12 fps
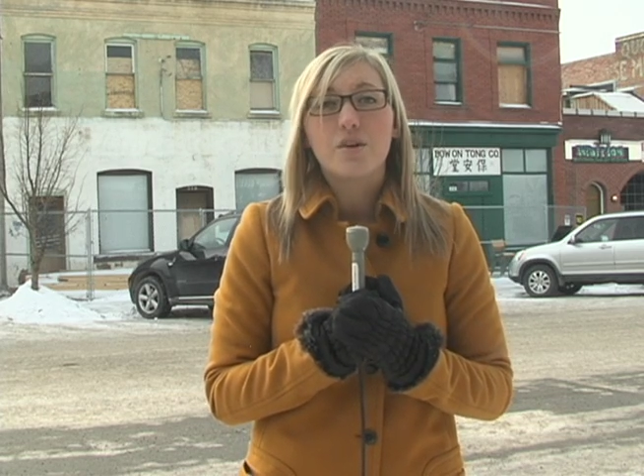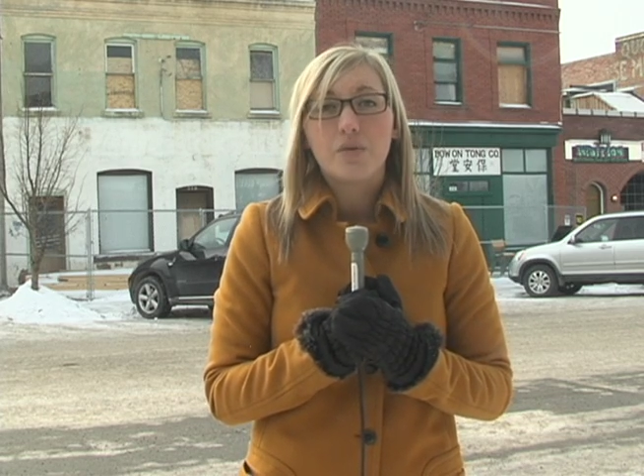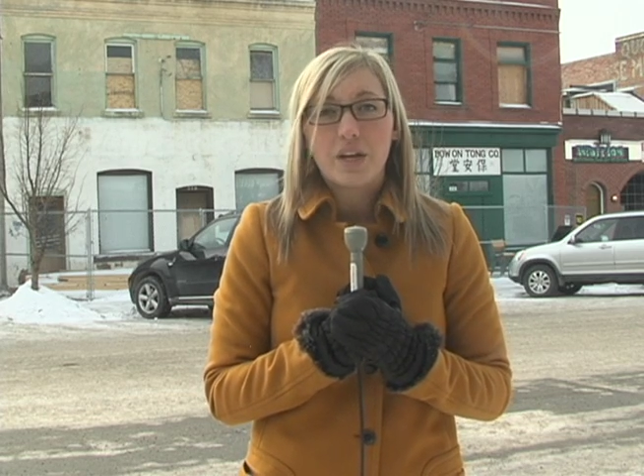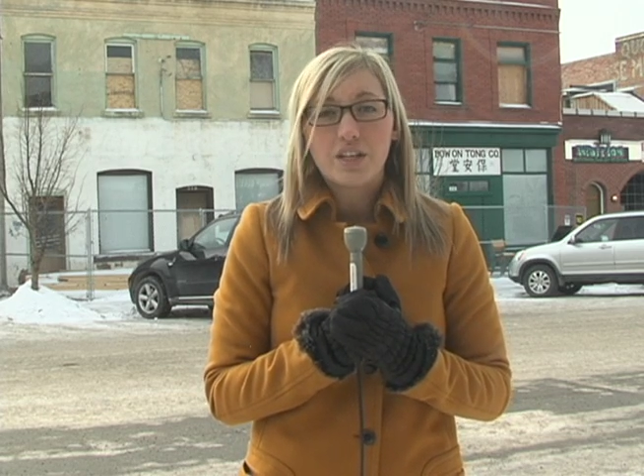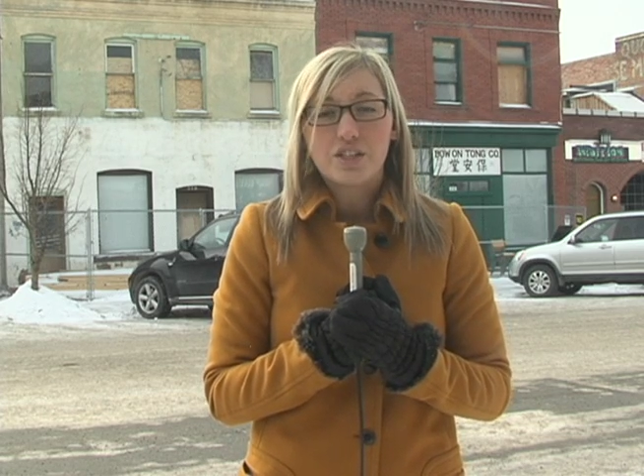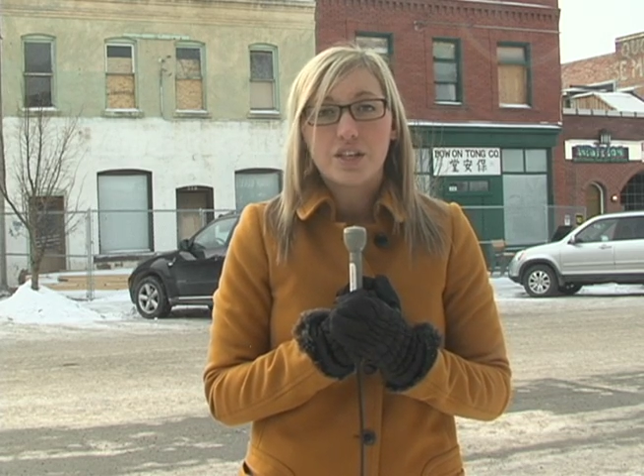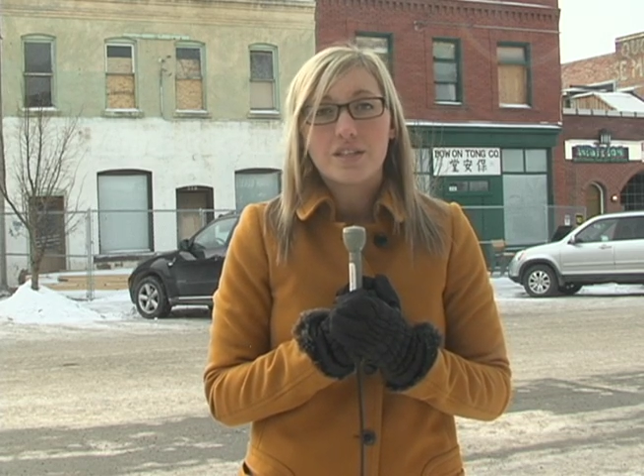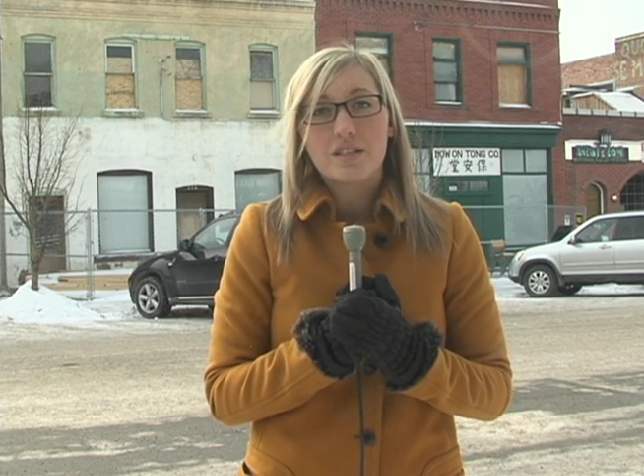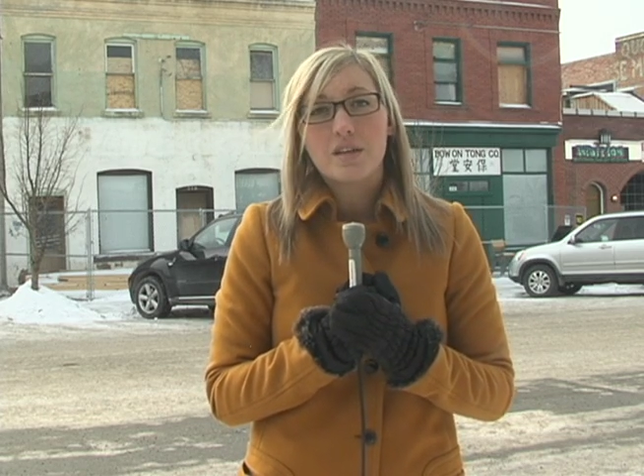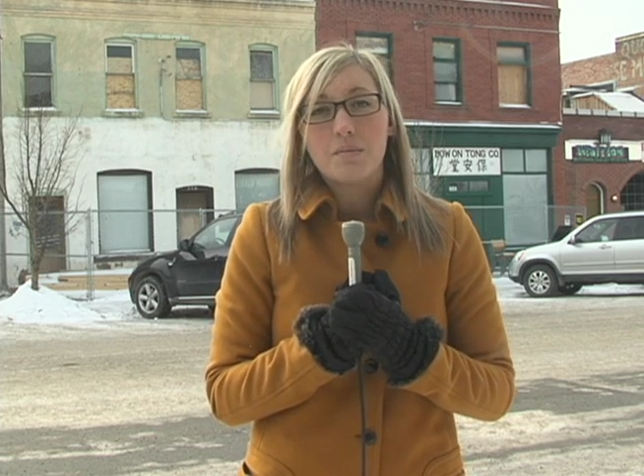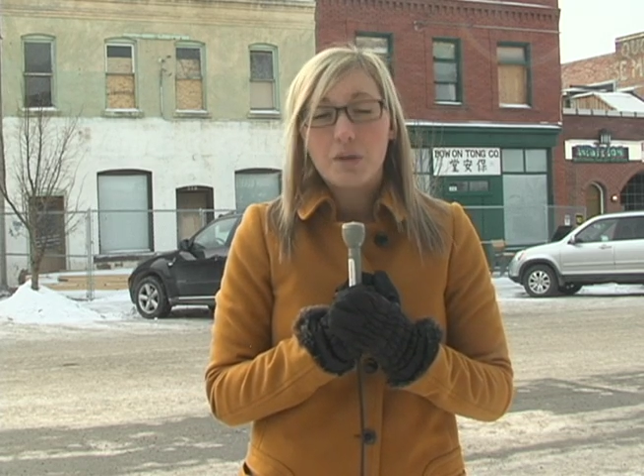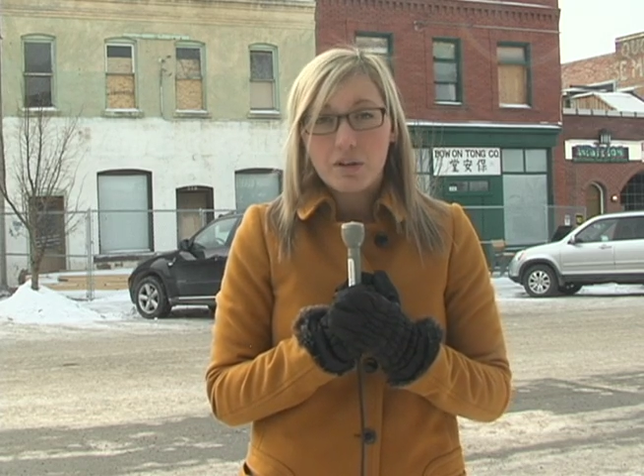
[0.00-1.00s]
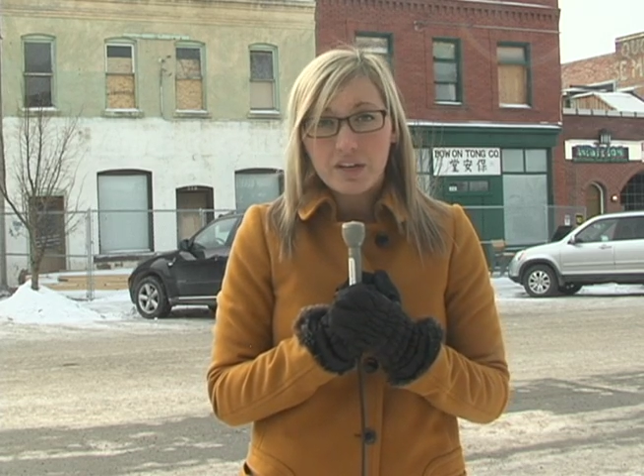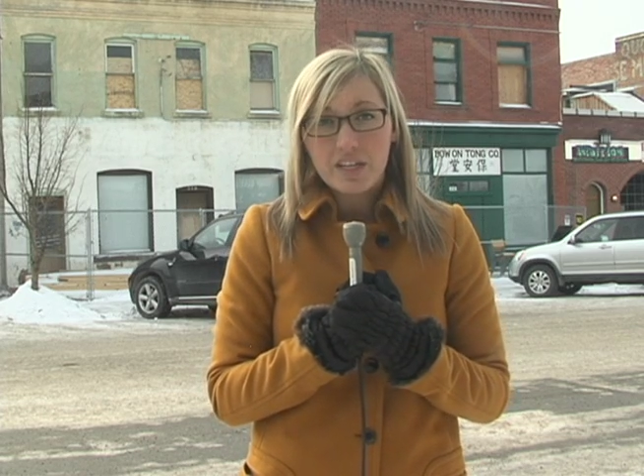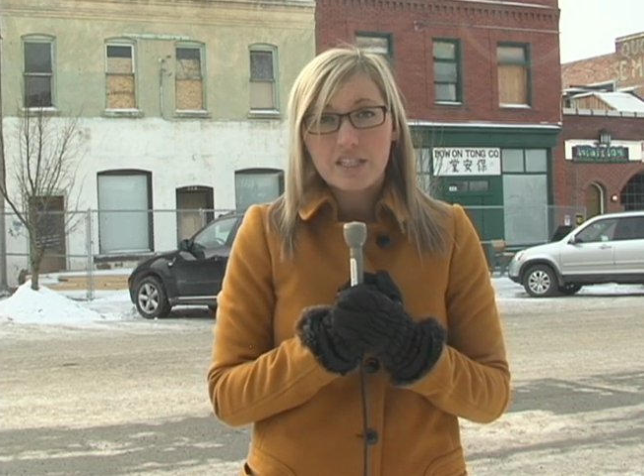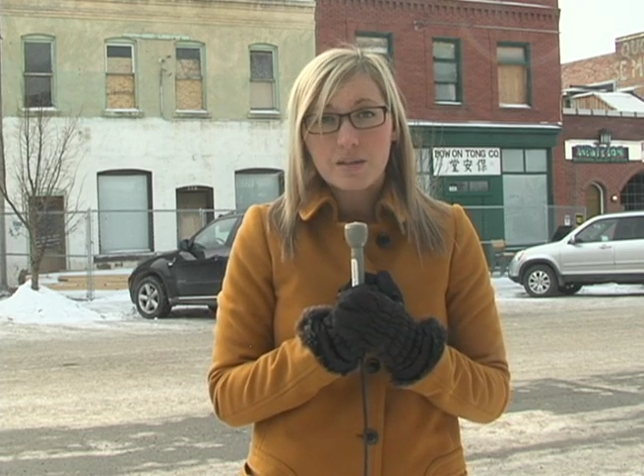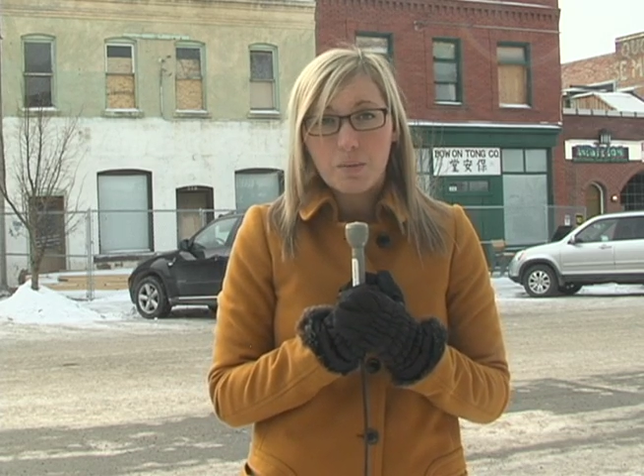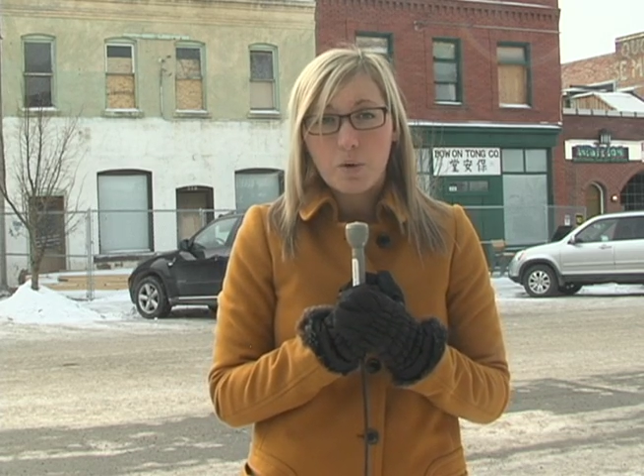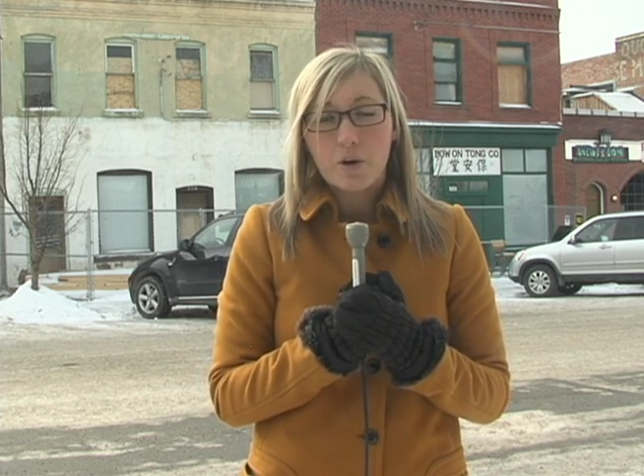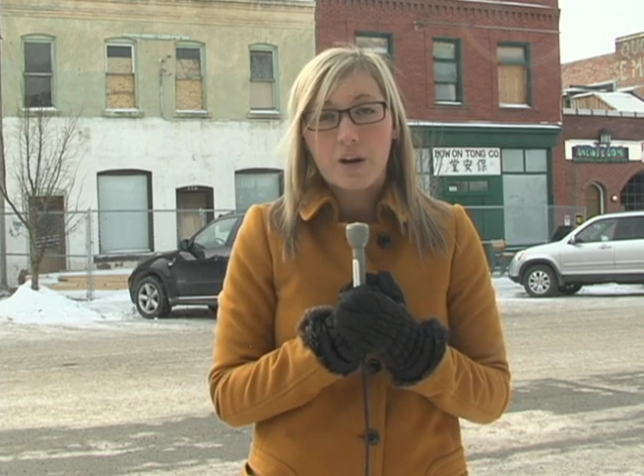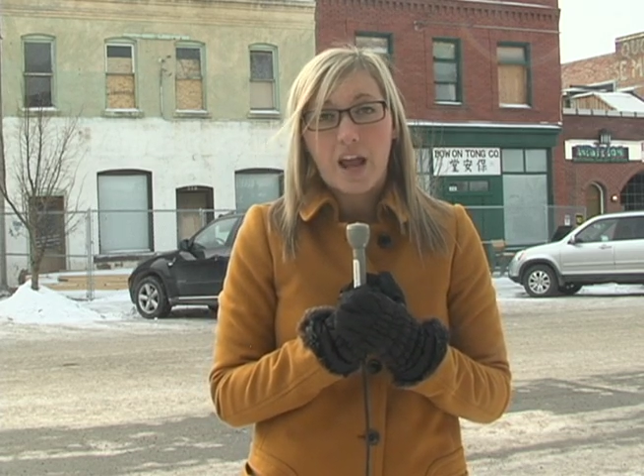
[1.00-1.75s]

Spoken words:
donations, community support,